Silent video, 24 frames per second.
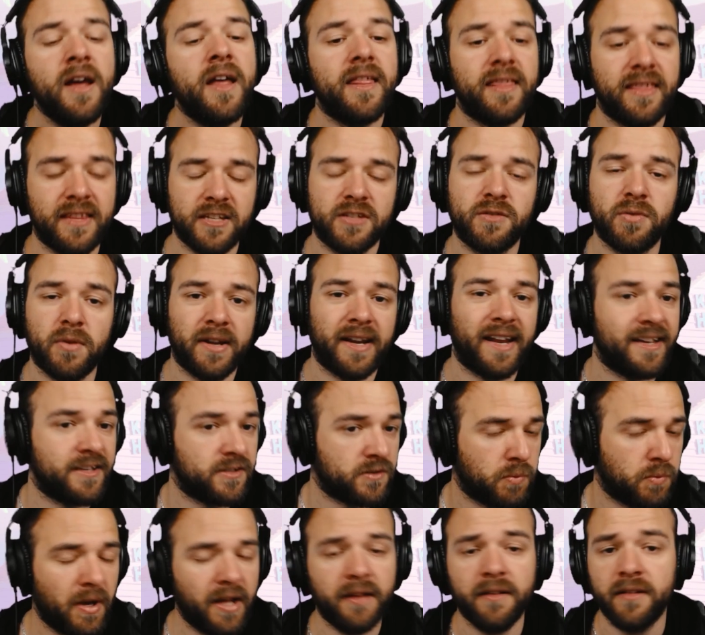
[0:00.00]
This one
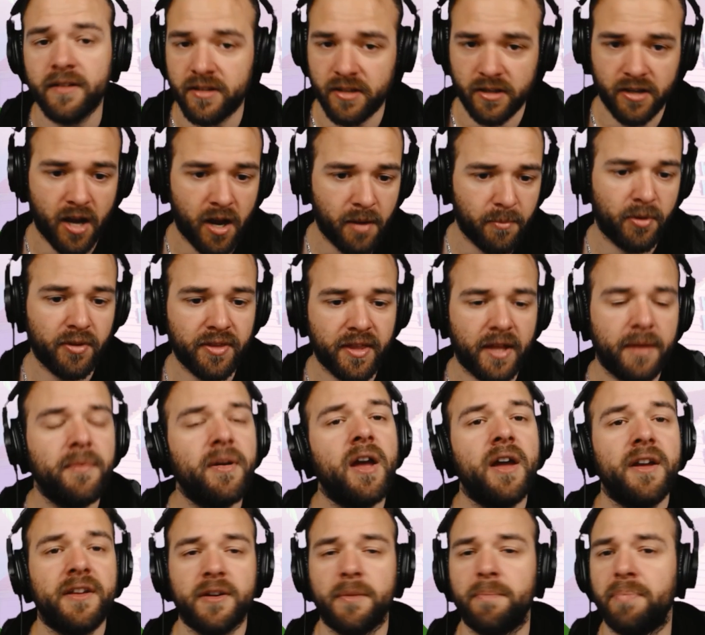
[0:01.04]
as well, you combo them,
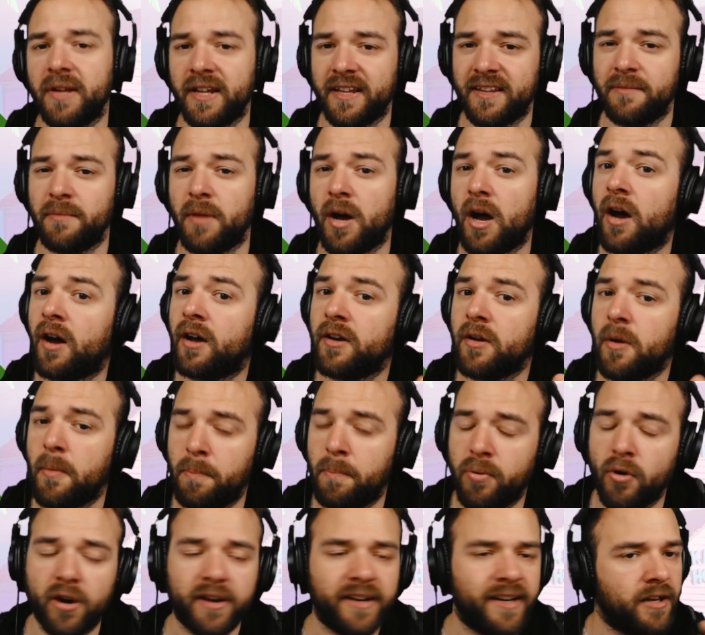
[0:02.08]
you play them on
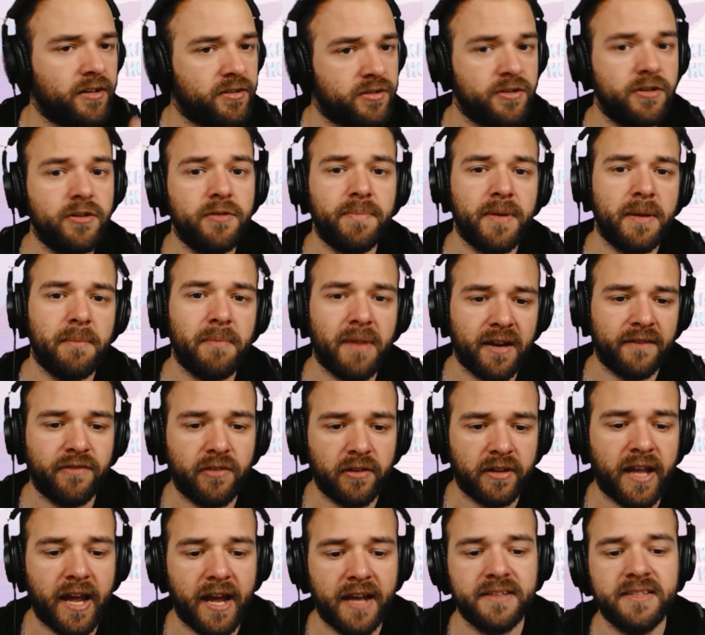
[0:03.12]
board. Now do be
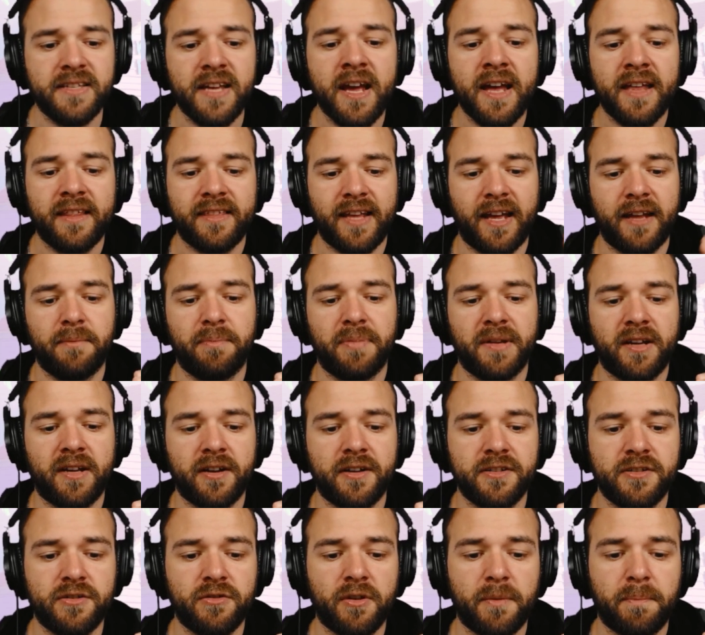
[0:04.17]
mindful, guys, that
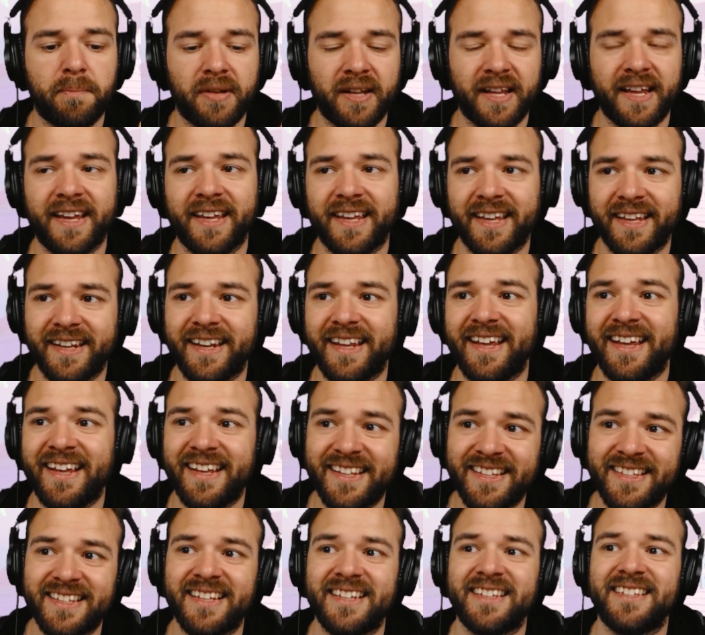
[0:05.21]
because you are playing it
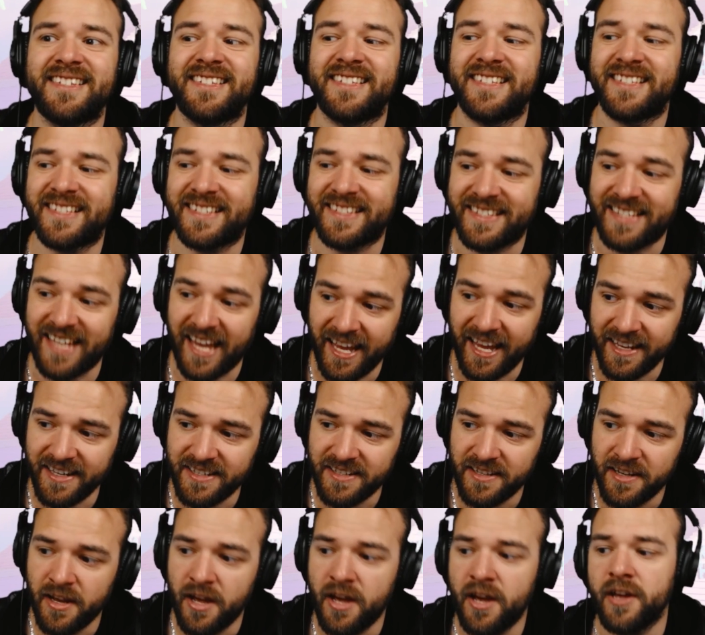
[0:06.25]

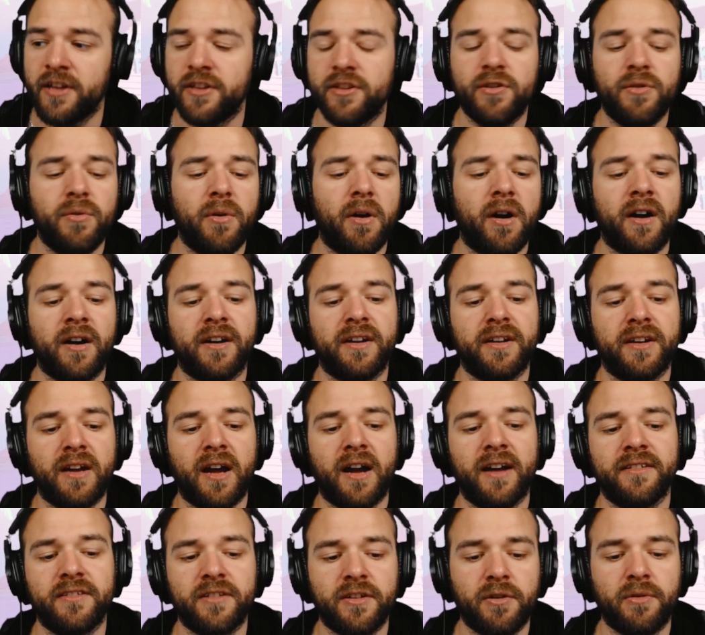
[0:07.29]
instead, you are
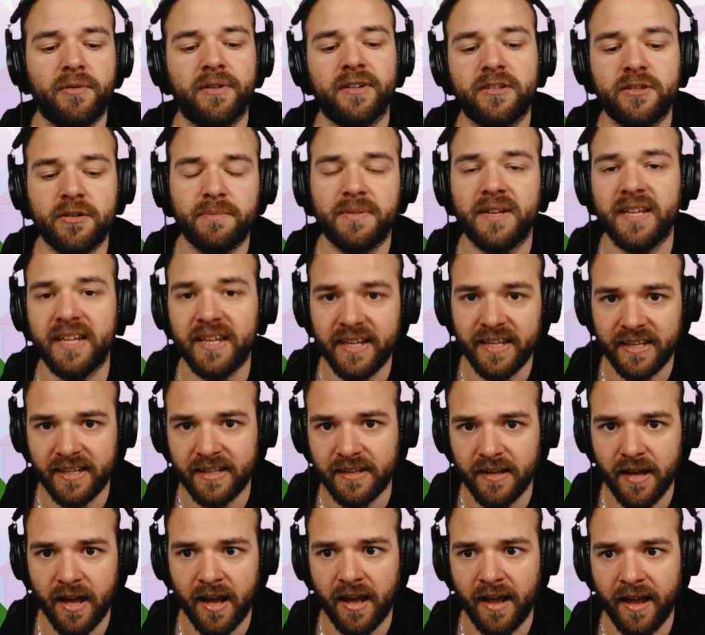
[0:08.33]
not going to be
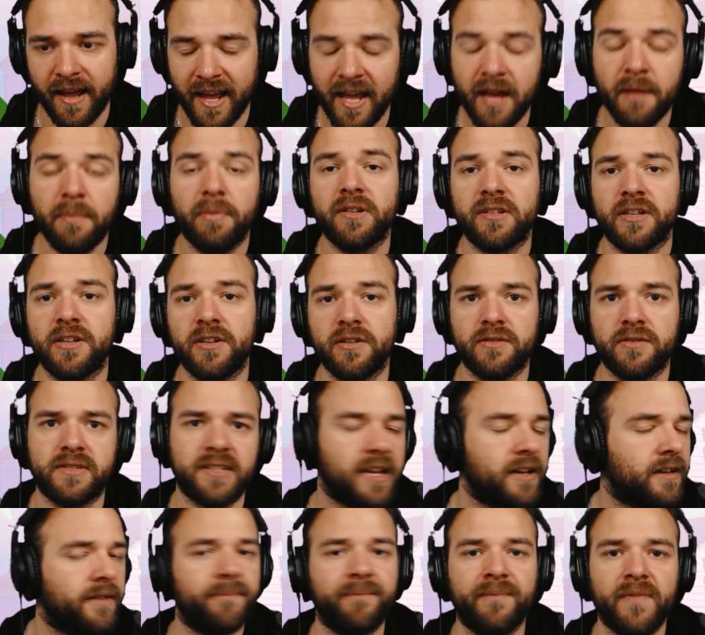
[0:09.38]
able to use
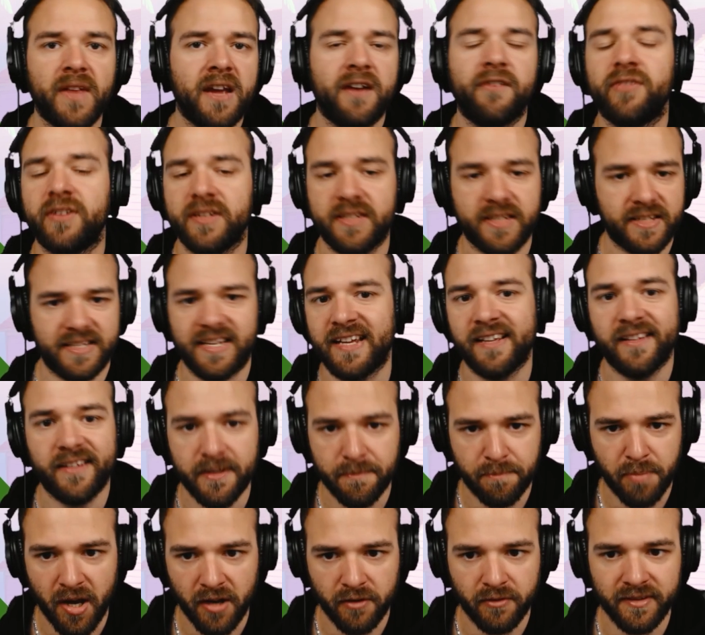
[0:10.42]
like Frieza's
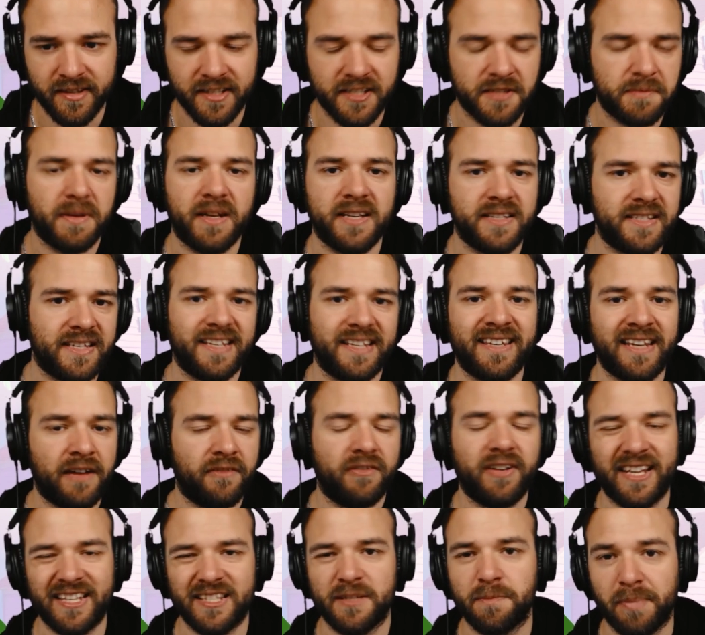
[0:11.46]
healing pod with this, because it
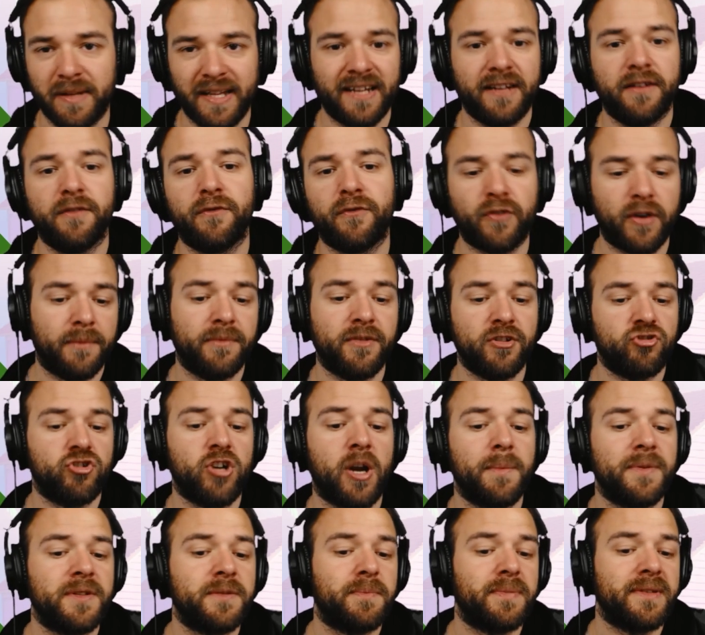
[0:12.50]
never gets played from the
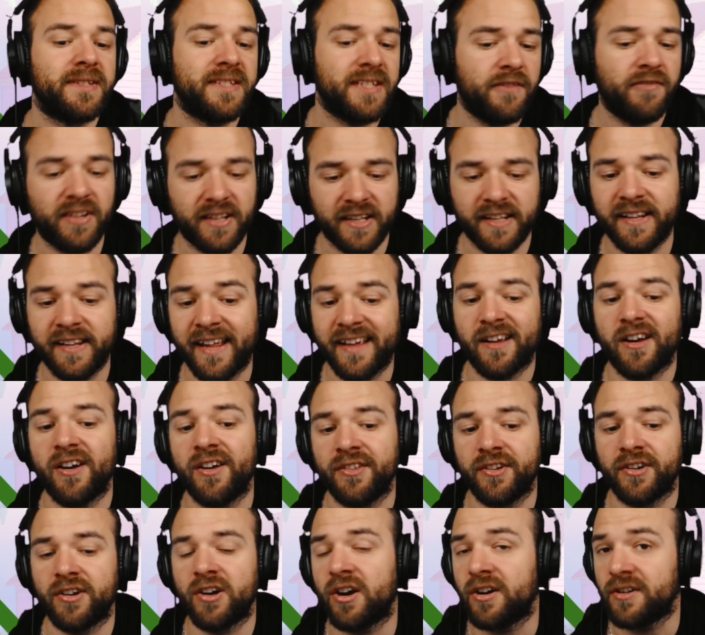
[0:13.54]
drop specifically like
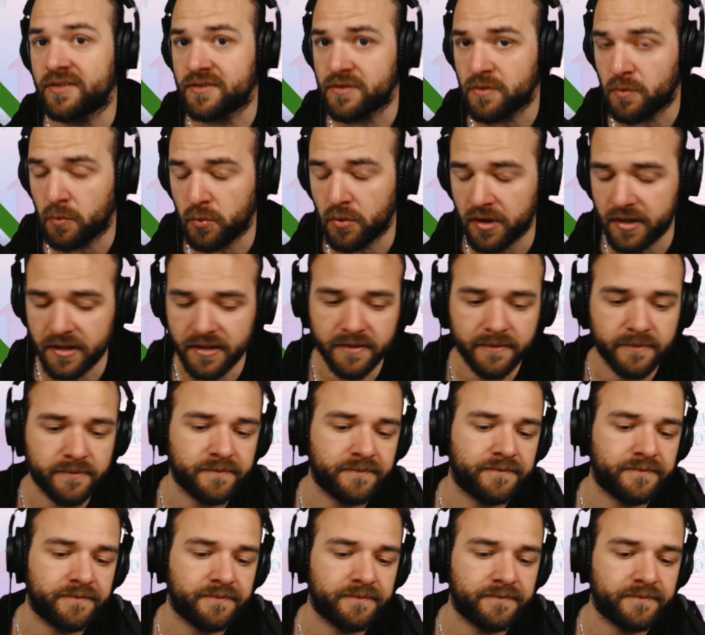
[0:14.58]
other cards would.